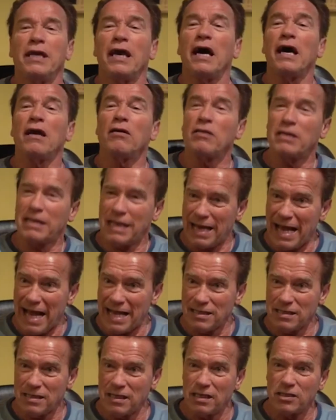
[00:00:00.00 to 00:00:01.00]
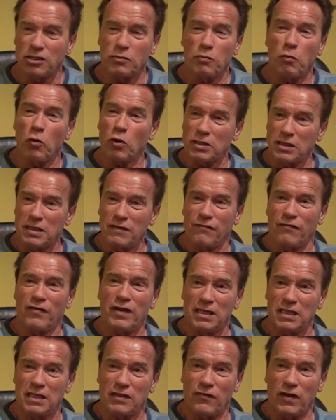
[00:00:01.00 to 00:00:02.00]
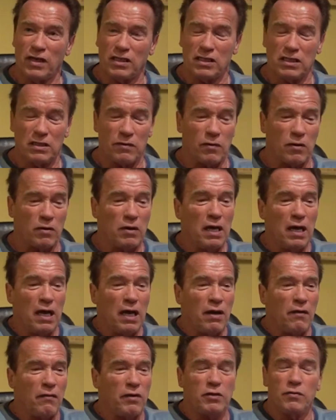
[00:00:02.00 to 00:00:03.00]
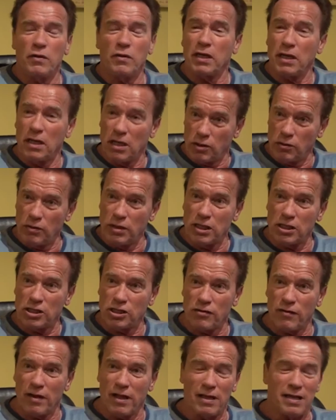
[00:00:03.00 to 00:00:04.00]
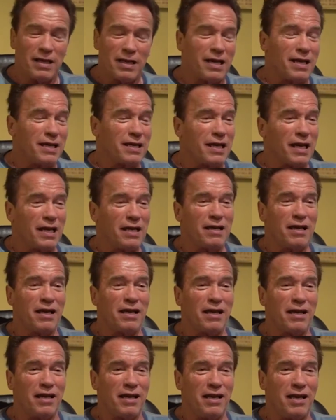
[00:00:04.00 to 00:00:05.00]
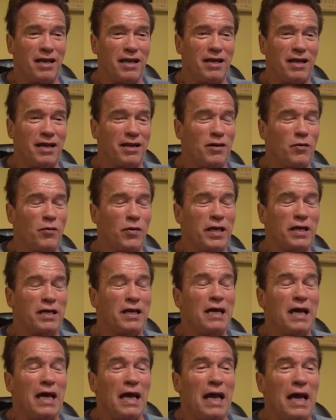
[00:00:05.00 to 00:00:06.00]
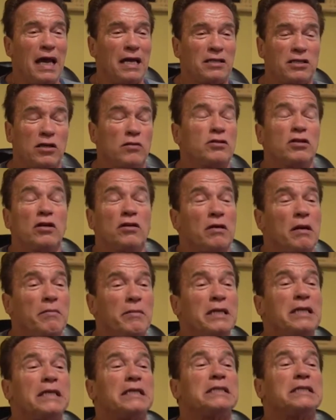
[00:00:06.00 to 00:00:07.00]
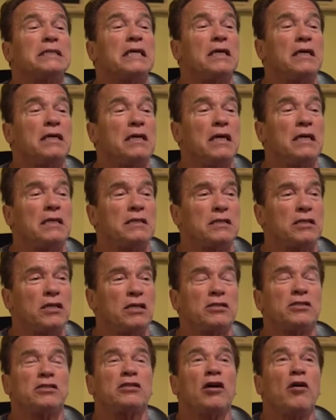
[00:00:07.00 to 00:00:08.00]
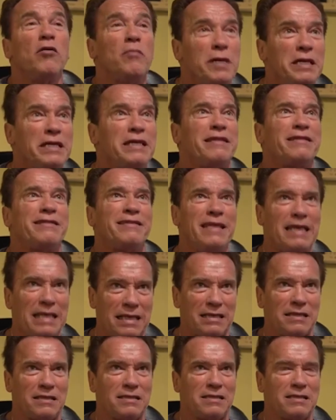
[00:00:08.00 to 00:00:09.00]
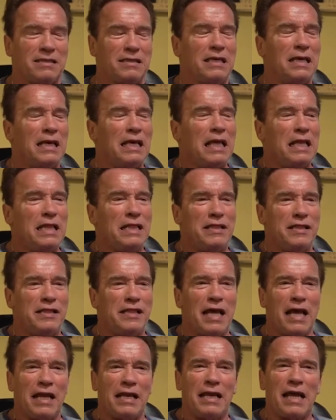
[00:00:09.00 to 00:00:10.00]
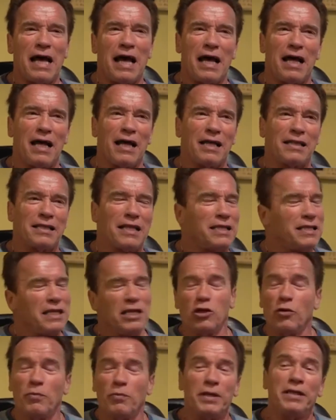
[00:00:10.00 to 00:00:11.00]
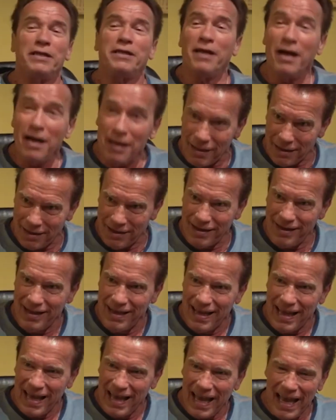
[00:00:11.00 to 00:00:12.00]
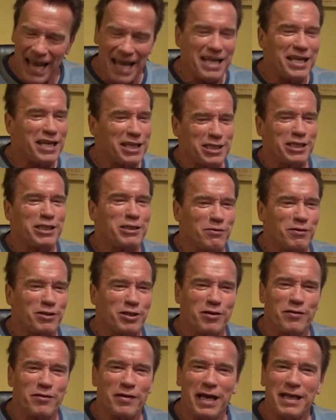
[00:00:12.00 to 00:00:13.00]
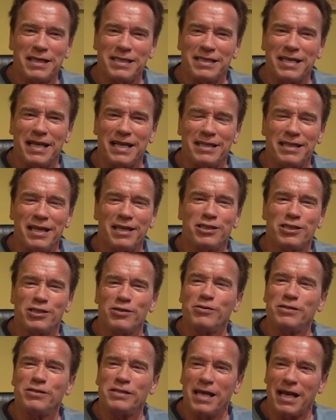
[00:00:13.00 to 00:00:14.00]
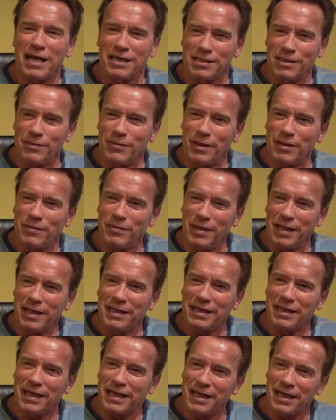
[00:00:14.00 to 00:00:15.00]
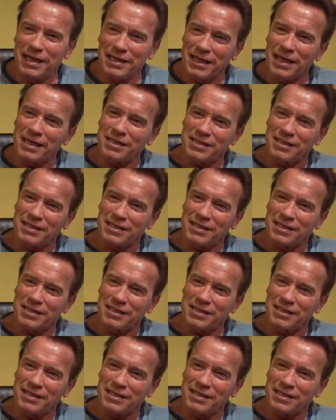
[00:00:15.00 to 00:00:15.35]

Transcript: the Arnold Classic Sports and Fitness Festival, which we're going to do in Australia again in a week. And so there's so many things that need to be done. Yep. And this is what creates then the enthusiasm in me and the